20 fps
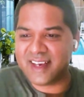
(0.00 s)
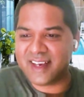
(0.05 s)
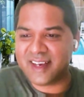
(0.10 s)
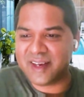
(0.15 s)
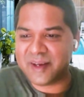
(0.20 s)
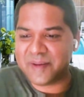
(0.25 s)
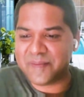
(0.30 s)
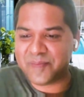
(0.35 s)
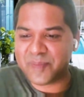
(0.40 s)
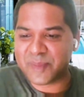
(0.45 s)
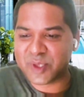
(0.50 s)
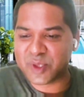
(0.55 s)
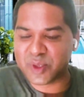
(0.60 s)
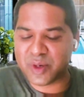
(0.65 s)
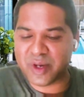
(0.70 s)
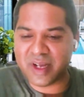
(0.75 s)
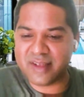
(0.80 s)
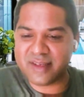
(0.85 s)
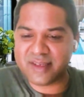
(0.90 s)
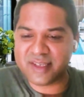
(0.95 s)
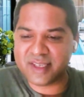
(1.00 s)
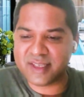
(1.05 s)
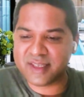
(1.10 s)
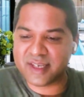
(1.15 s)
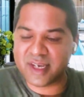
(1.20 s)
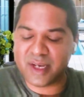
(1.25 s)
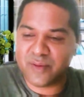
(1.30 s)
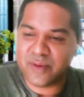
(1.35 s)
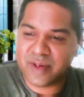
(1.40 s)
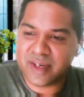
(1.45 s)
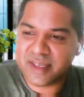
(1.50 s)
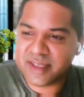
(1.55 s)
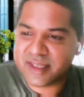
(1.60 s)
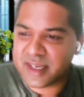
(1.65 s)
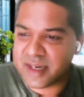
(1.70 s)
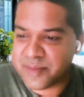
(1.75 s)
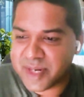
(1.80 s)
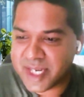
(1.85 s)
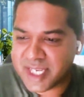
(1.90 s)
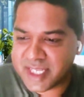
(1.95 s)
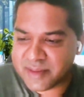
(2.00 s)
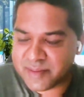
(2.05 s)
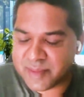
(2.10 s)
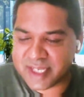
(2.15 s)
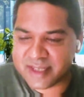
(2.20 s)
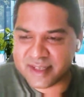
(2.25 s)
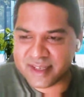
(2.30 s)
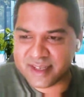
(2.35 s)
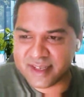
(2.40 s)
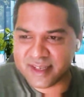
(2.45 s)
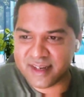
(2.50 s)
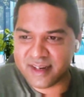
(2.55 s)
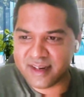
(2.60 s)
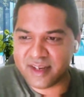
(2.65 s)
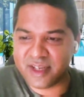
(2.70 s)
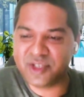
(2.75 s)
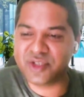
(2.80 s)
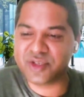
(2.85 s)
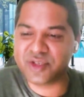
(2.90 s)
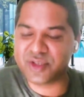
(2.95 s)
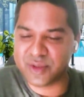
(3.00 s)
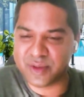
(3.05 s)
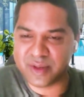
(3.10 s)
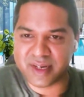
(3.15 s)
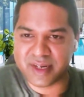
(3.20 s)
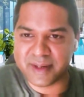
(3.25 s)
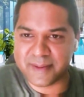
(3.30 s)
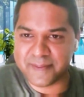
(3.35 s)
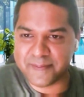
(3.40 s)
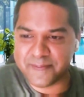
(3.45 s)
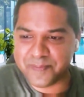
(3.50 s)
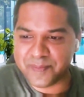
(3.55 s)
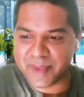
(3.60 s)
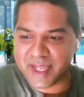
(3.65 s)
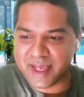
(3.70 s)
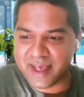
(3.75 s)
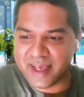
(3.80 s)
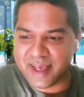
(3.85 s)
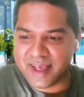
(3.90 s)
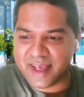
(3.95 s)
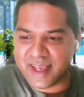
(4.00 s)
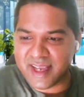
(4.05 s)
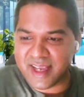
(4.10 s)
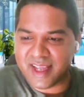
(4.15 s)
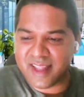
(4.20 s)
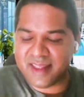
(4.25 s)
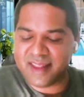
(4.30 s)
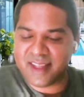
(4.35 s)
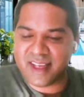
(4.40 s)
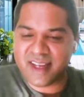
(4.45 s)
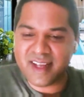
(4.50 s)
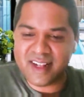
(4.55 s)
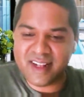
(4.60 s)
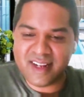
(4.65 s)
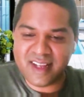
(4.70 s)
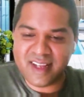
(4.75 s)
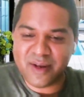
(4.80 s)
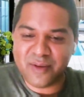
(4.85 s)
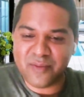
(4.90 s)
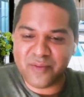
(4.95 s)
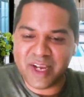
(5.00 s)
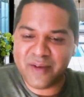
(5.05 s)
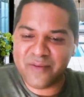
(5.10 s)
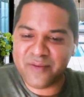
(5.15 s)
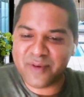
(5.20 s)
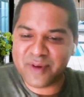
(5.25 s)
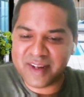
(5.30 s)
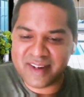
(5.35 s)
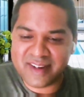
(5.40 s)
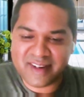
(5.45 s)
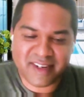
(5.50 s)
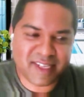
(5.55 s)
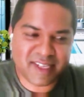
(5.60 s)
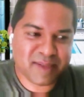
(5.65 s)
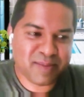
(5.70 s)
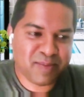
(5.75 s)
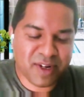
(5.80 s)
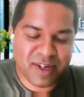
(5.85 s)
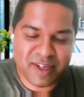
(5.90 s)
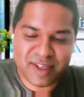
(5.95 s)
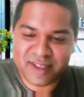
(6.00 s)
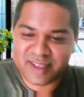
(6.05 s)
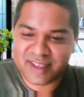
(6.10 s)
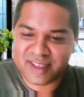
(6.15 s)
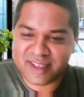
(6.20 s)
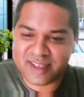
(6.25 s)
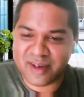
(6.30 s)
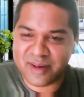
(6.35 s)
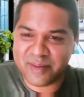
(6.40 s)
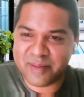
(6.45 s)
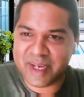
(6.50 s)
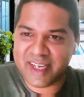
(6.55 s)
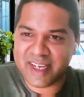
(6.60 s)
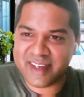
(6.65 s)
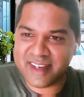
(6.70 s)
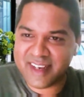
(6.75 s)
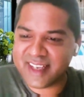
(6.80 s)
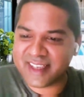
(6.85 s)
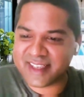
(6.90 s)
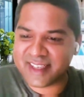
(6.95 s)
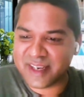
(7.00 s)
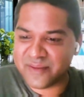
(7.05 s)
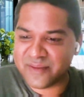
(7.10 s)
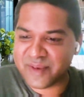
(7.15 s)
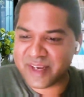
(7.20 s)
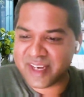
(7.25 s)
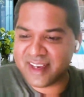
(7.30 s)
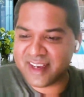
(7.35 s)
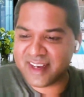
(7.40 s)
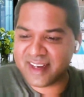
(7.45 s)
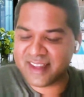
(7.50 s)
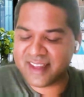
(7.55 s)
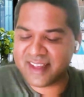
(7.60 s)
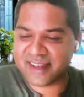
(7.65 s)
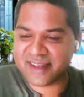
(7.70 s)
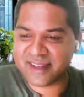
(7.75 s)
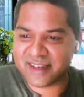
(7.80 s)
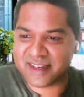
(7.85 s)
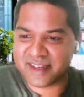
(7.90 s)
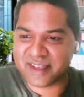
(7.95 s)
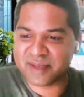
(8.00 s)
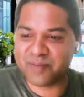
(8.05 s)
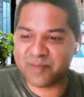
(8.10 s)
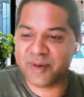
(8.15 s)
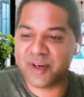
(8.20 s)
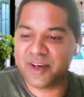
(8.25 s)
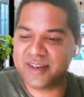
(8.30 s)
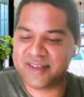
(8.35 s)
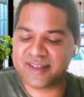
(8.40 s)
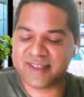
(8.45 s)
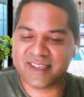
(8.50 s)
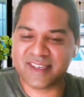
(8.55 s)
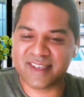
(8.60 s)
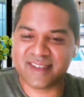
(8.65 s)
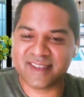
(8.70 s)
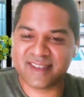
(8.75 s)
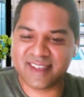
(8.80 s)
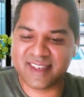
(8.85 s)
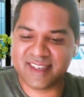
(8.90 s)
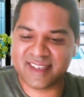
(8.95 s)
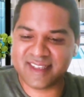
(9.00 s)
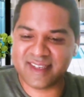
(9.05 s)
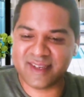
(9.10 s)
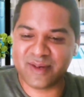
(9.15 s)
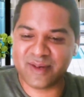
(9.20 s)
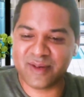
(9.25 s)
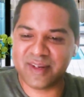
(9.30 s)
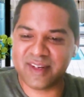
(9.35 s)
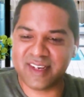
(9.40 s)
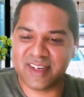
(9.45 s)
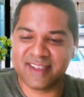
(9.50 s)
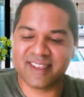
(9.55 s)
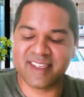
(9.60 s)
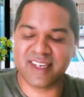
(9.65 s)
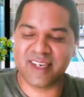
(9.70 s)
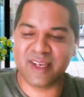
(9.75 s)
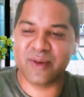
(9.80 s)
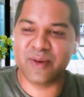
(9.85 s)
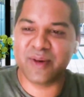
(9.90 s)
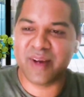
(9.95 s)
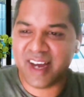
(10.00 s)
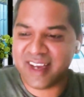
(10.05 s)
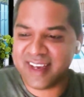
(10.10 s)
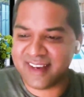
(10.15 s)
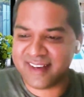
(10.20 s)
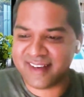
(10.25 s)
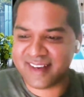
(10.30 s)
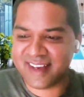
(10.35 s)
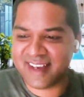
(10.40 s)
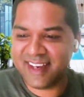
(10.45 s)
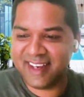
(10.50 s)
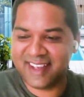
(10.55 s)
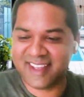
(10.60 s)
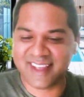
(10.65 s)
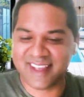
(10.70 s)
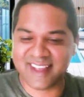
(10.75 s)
um, so I'll just deliver a surprise Mexican lunch to her. And then I'll, I'll wait for her response on my text. And when I get this response, it's it's a good, it's a new high, right?